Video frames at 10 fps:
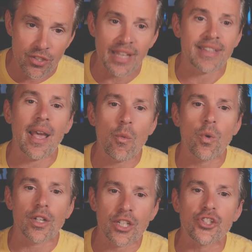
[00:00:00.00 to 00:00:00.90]
like they
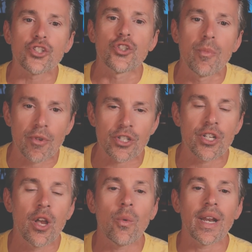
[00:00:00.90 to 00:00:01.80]
were consumers
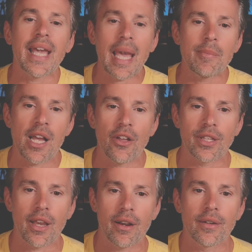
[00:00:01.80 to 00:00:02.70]
when it came to
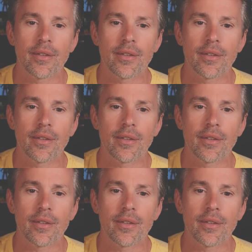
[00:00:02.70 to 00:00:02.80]
healthcare?